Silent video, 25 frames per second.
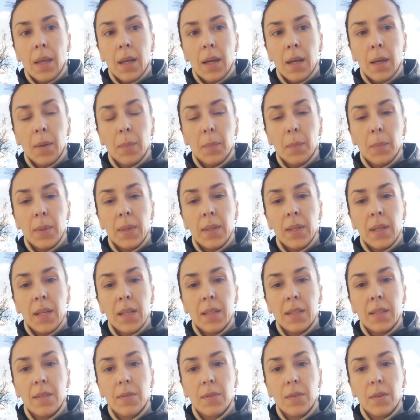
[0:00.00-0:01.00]
completely
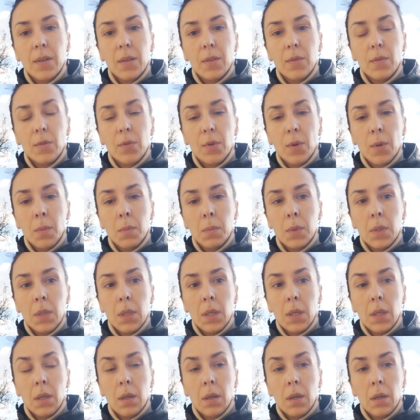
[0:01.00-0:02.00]
different from
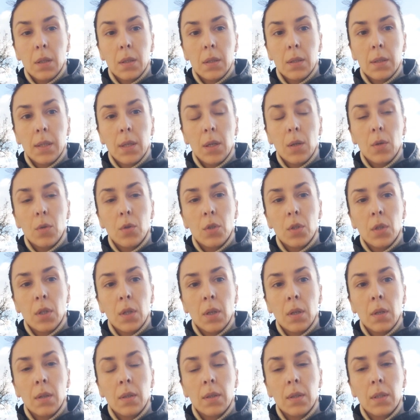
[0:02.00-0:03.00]
the
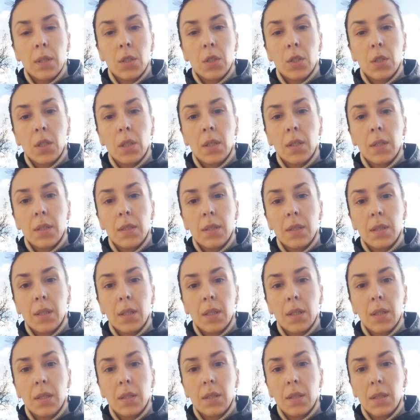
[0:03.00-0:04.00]
delusional
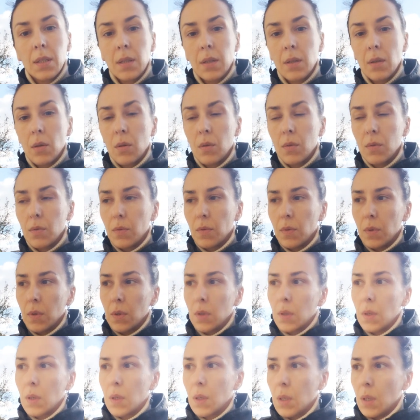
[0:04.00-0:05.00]
nationalistic idea of
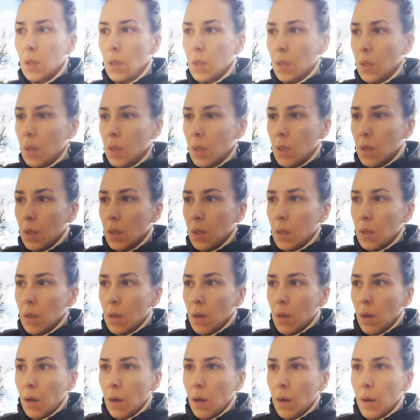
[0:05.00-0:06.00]

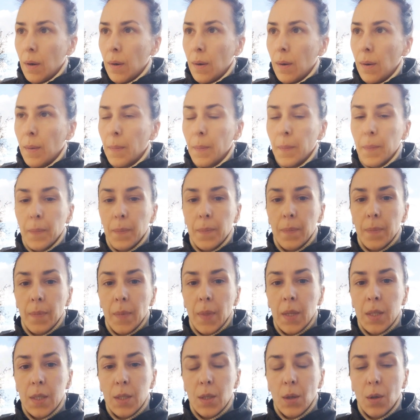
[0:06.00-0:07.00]

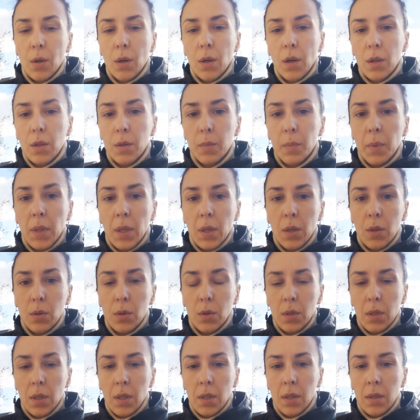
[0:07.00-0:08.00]
the so-called
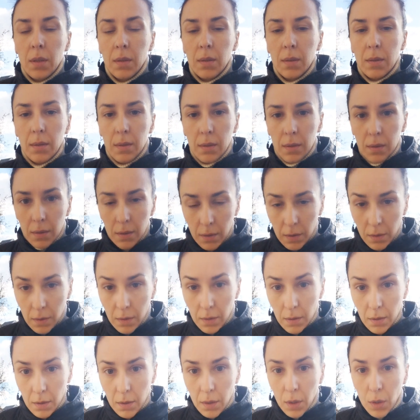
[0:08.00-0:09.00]
Belarusians
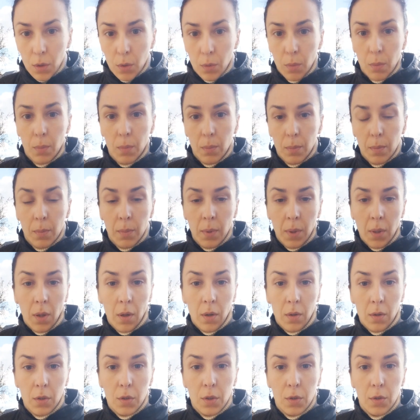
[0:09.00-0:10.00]
who
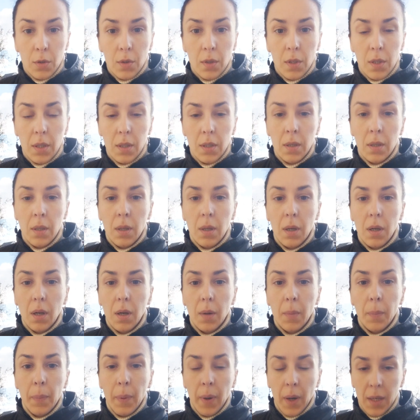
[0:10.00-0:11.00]
belongs to the
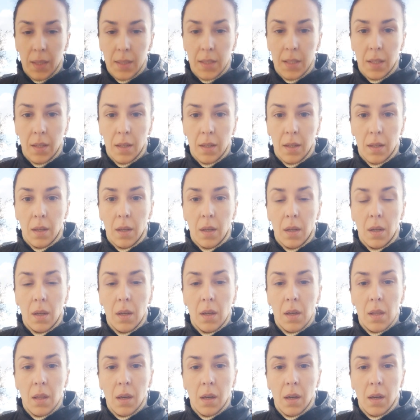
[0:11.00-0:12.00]
party,
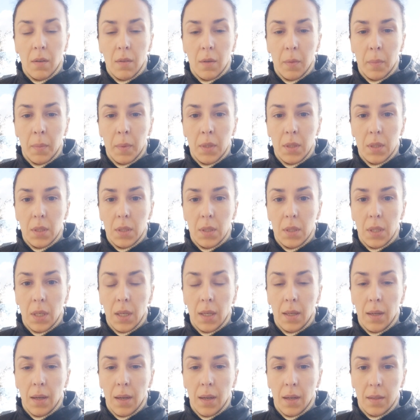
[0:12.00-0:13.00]
the government
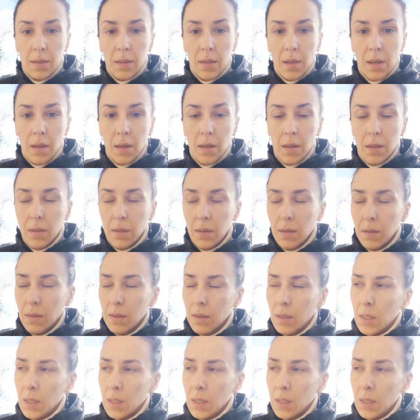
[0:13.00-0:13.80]
in exile,